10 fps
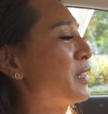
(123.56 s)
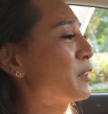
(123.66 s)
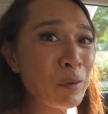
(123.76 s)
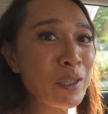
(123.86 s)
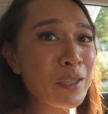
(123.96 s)
that
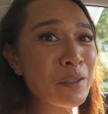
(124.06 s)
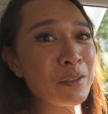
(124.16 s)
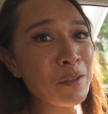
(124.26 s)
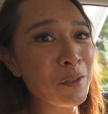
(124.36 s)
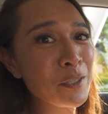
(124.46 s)
we're gonna go
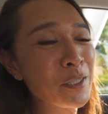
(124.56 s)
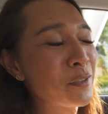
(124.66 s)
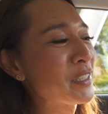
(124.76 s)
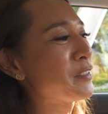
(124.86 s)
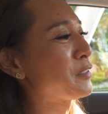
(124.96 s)
to Horseshoe
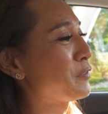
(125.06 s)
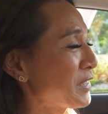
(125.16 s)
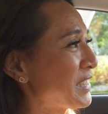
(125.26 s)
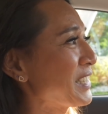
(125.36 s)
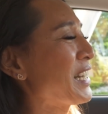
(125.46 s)
Hill to
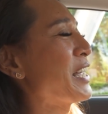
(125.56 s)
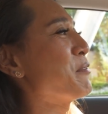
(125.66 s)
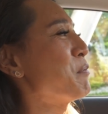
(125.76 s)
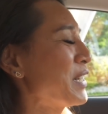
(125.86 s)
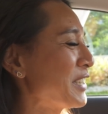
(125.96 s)
visit a
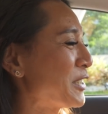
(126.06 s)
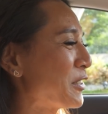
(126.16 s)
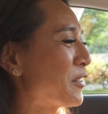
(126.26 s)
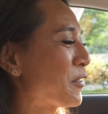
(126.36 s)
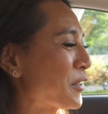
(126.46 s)

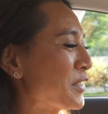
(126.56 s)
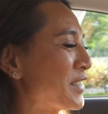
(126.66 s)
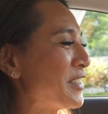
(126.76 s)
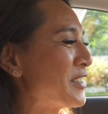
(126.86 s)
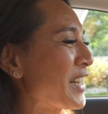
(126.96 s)
miniature horse
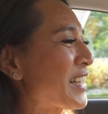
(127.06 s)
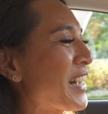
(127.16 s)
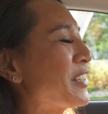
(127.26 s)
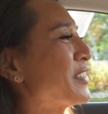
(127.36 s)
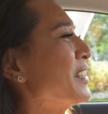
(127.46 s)
to check
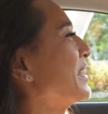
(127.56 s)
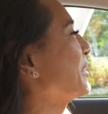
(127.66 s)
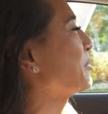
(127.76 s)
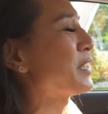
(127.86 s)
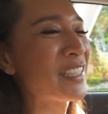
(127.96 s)
out
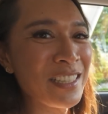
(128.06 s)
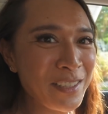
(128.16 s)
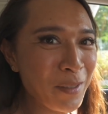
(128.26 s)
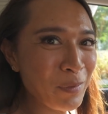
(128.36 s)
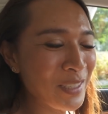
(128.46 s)
if we can
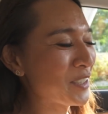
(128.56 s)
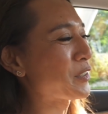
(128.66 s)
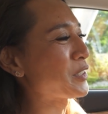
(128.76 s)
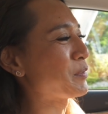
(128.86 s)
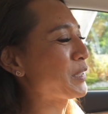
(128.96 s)
adopt this
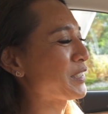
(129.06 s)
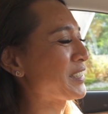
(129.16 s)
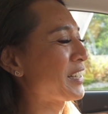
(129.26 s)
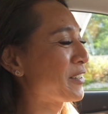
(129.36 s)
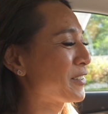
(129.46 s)
horse because
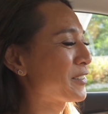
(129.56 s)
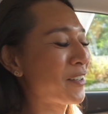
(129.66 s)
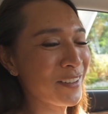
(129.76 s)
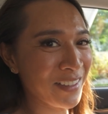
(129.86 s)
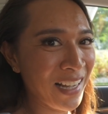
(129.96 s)
I heard
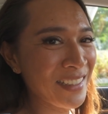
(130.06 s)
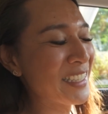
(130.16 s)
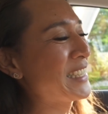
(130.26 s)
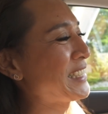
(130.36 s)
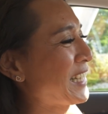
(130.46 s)
Doc Dan
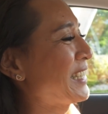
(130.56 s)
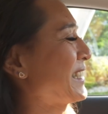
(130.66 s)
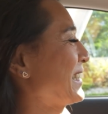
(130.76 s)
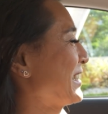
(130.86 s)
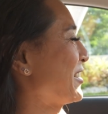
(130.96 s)
is
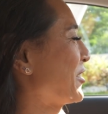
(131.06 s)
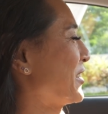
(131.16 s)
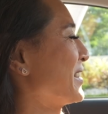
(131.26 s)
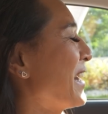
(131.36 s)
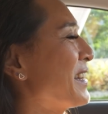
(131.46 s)
selling this
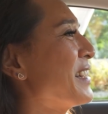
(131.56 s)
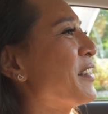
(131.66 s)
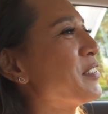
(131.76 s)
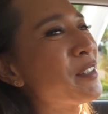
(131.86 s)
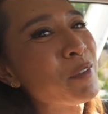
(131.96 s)
horse. And then
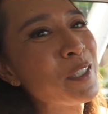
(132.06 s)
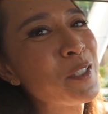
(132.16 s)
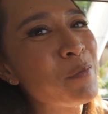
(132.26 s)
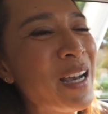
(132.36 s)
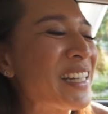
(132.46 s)
after that we're gonna
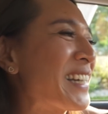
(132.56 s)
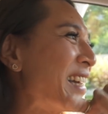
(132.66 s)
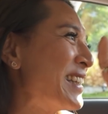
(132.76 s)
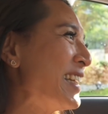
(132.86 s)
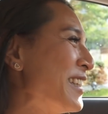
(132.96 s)
go back
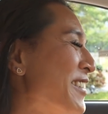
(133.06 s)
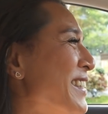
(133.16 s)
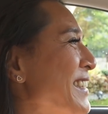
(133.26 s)
again into the